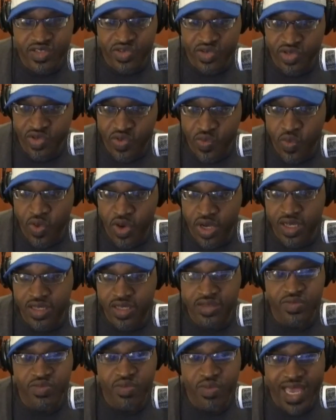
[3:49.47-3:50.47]
Do you want
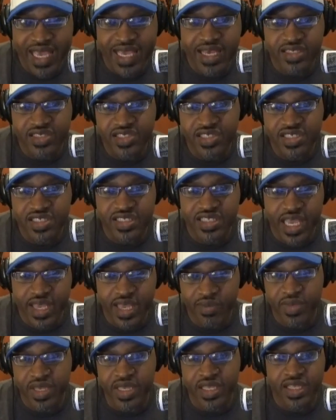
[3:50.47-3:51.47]
to make a
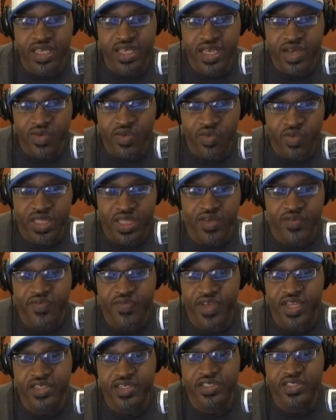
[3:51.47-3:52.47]
statement with a
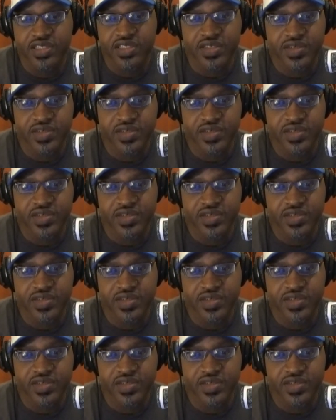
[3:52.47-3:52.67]
finish?